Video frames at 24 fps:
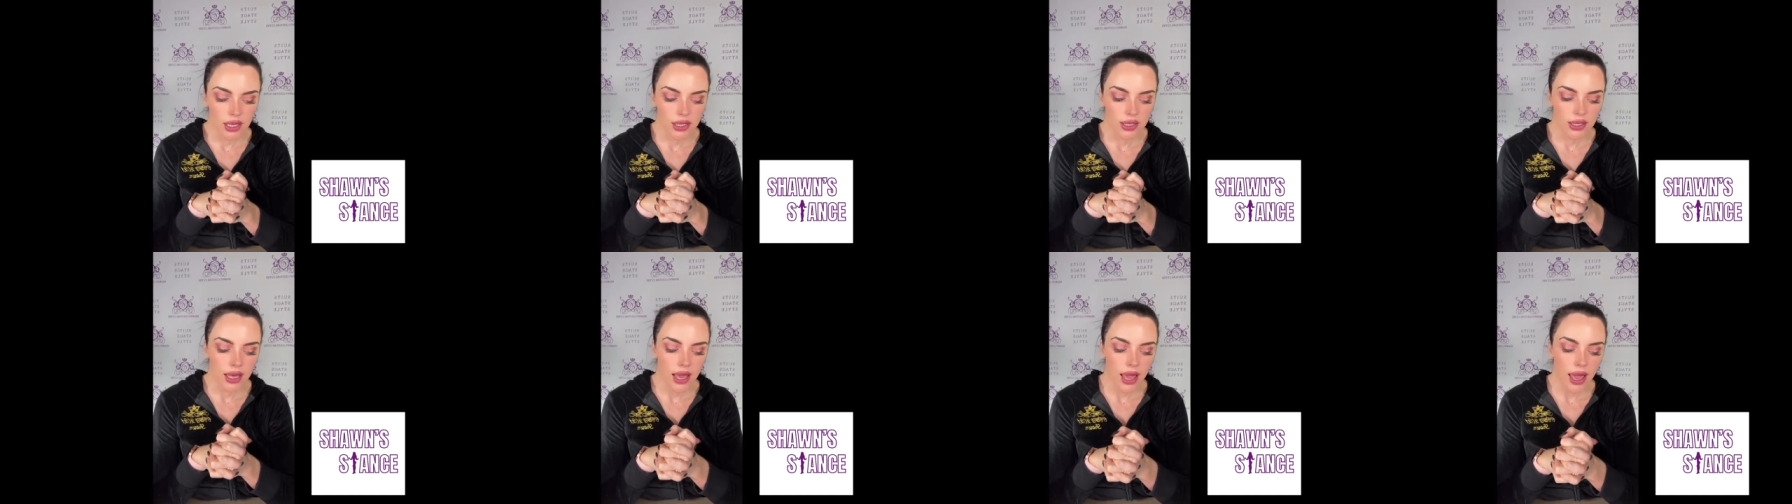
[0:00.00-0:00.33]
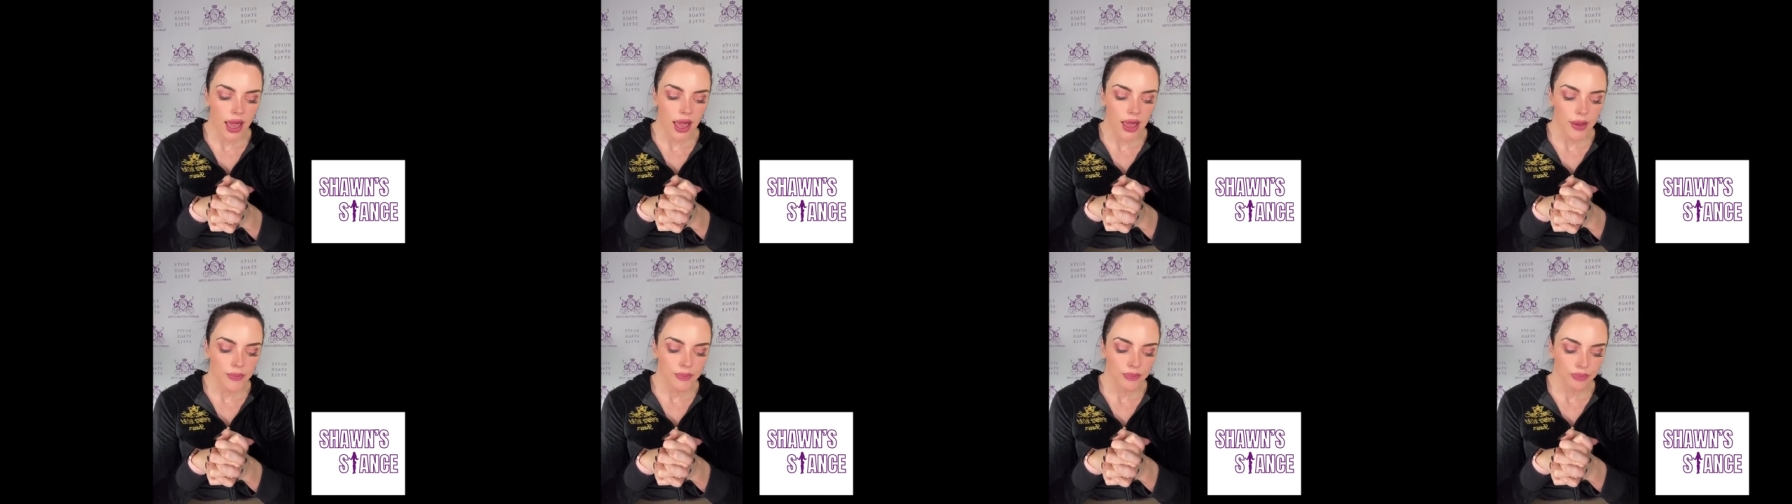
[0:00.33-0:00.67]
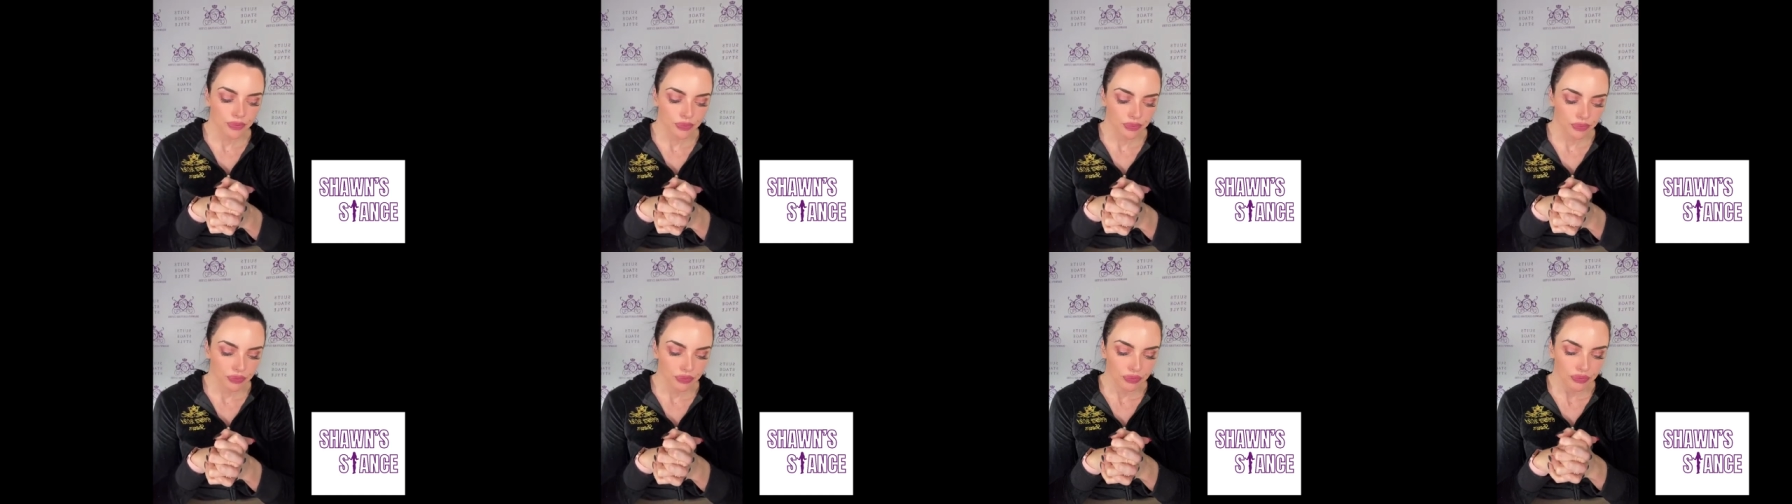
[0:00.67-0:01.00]
is that
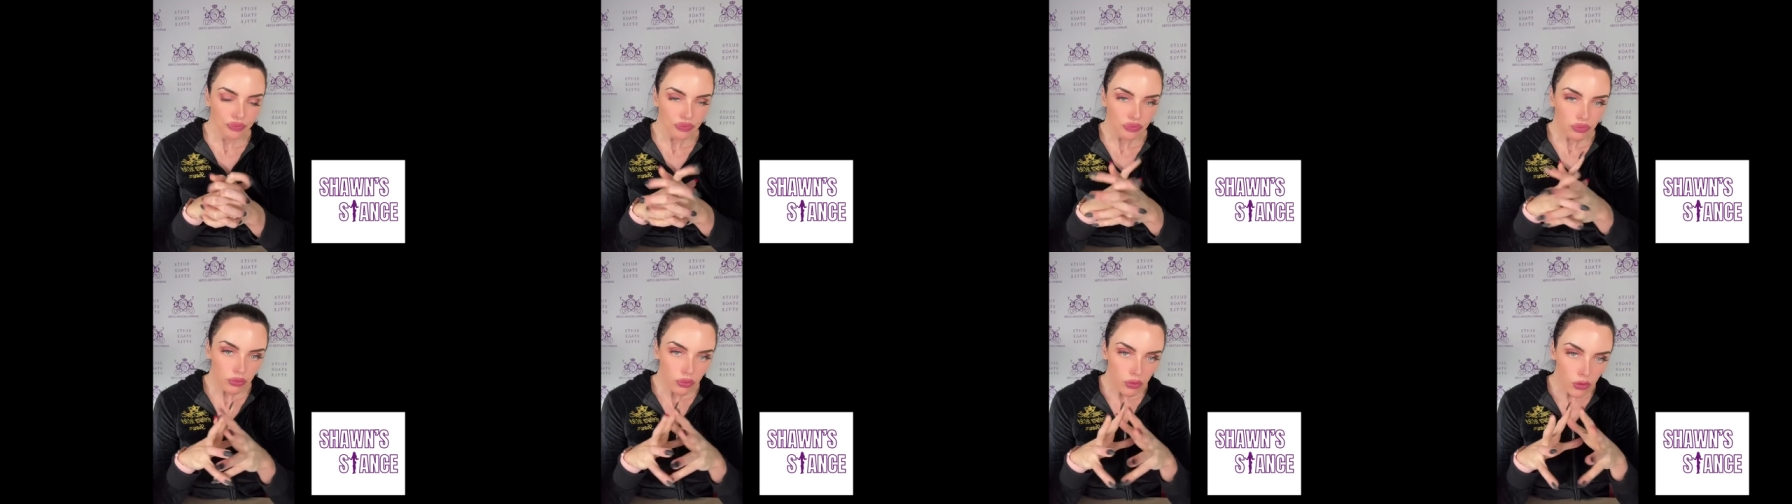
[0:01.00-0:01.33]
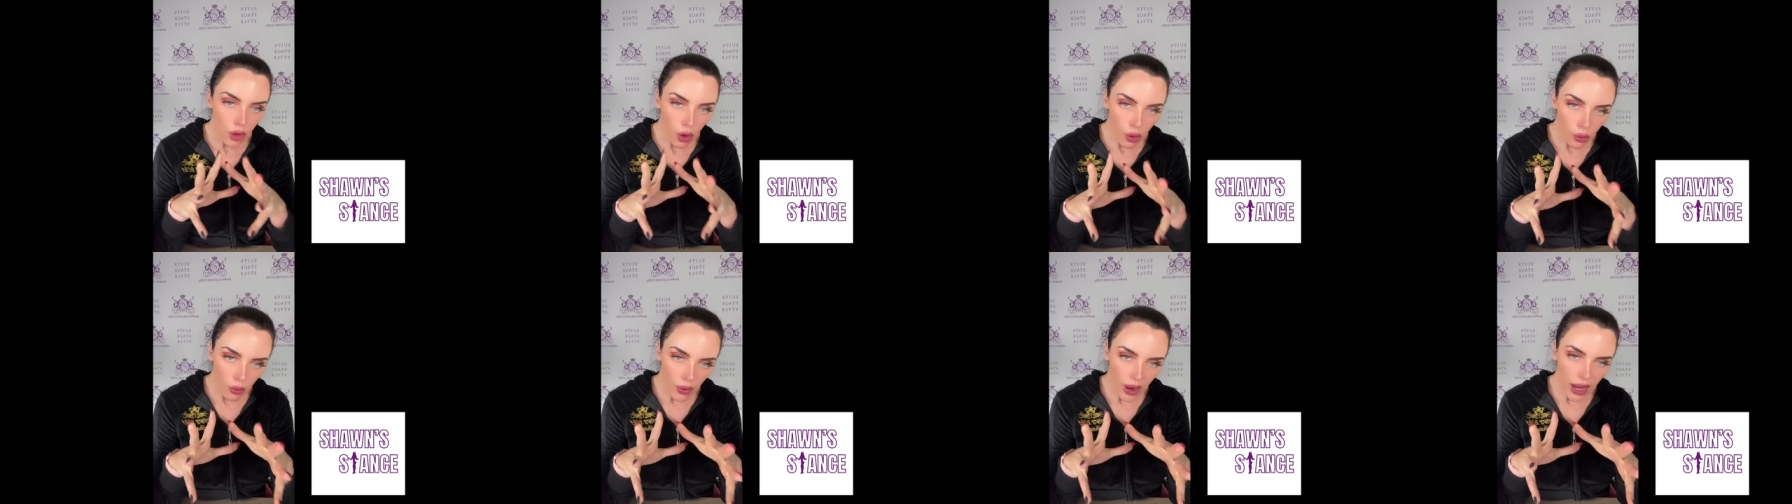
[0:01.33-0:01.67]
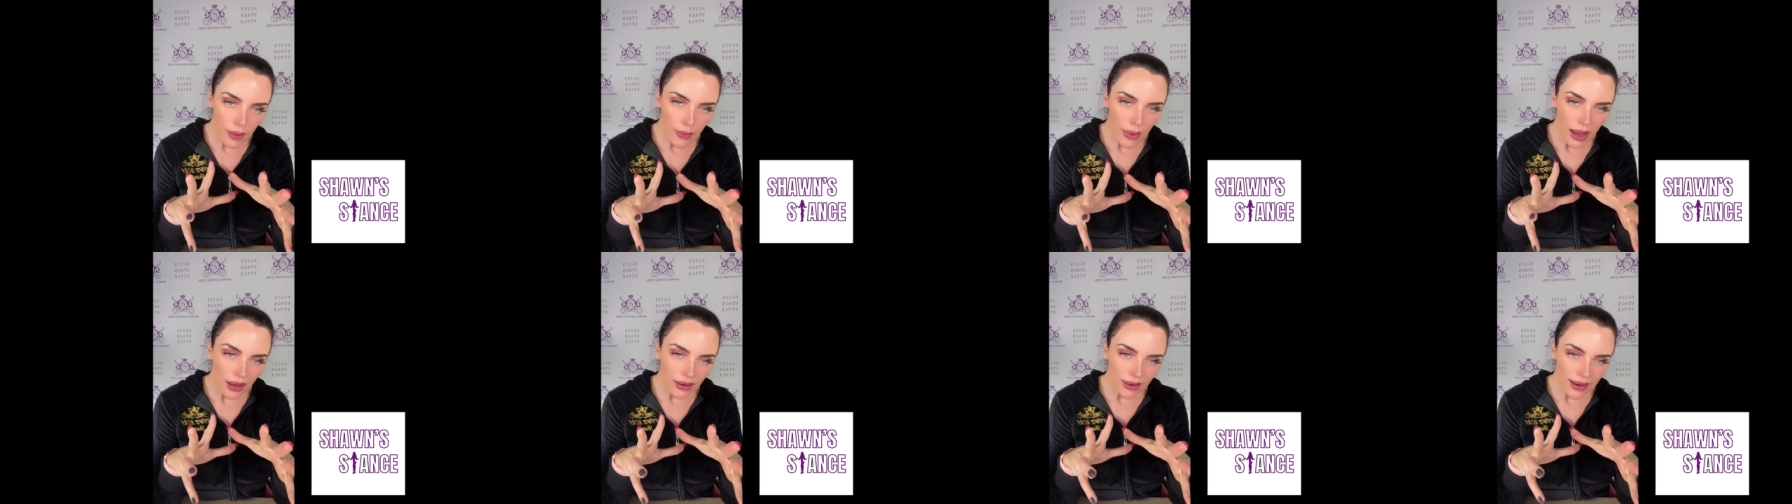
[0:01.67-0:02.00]

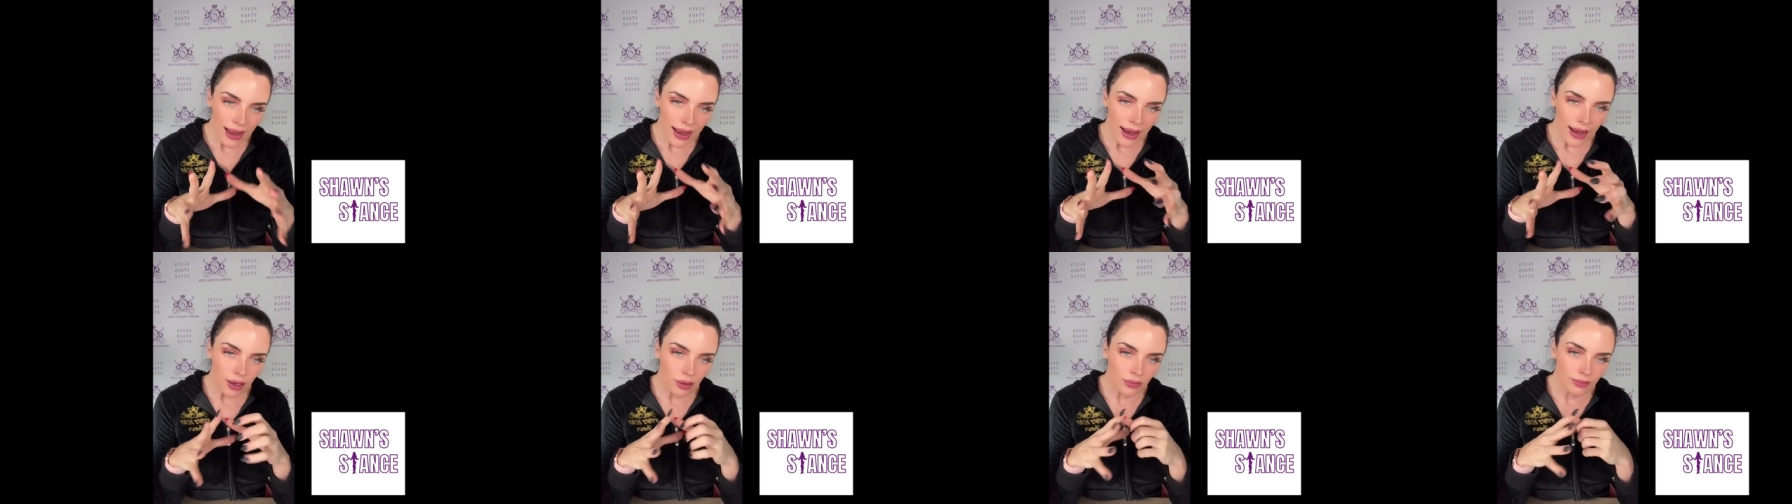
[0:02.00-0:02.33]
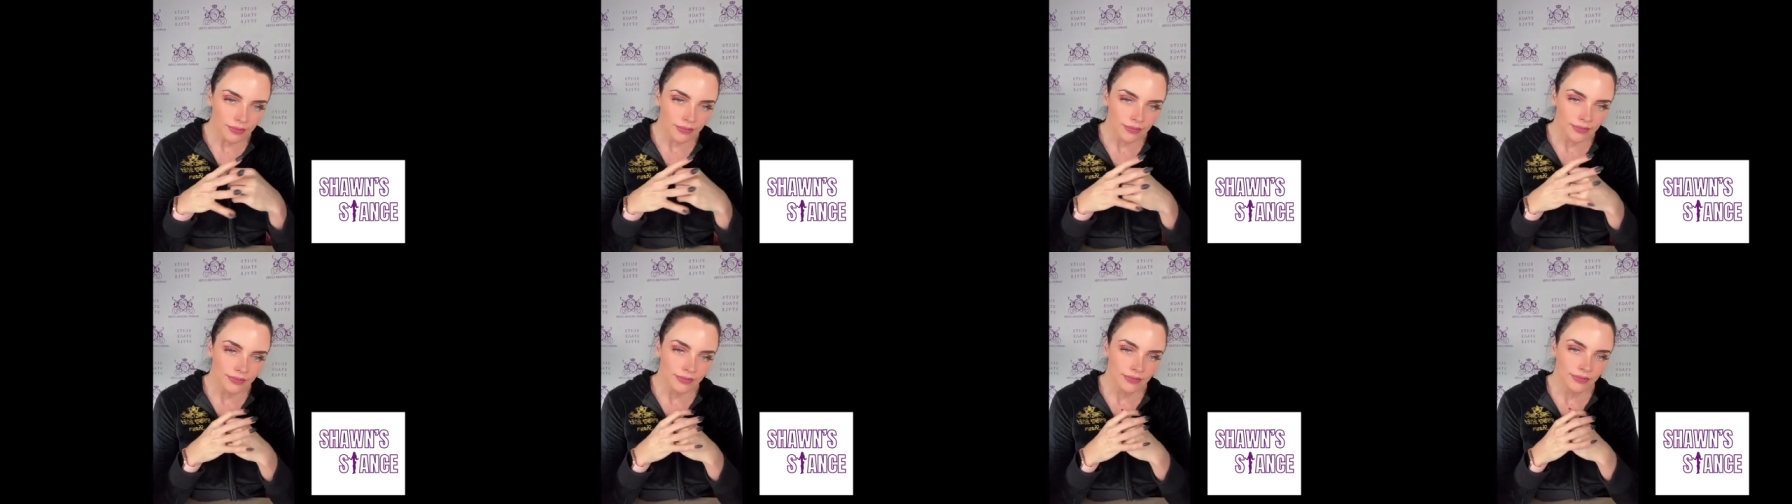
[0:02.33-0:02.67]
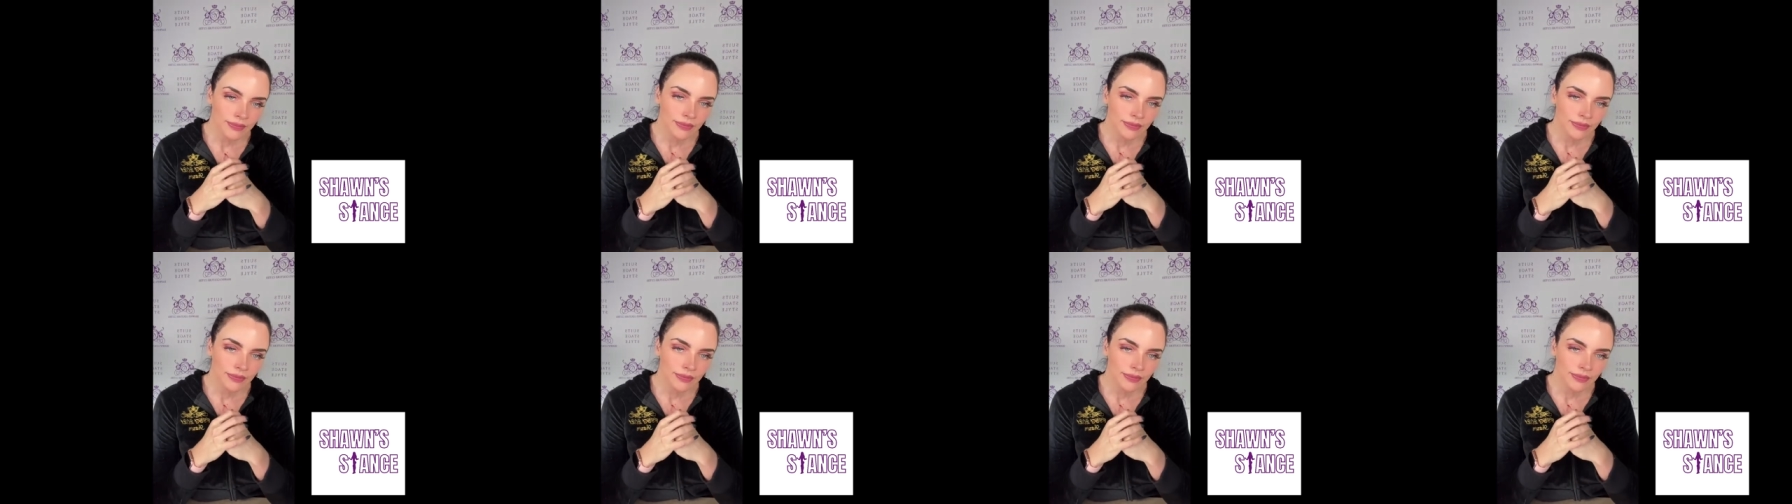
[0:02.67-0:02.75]
right about now,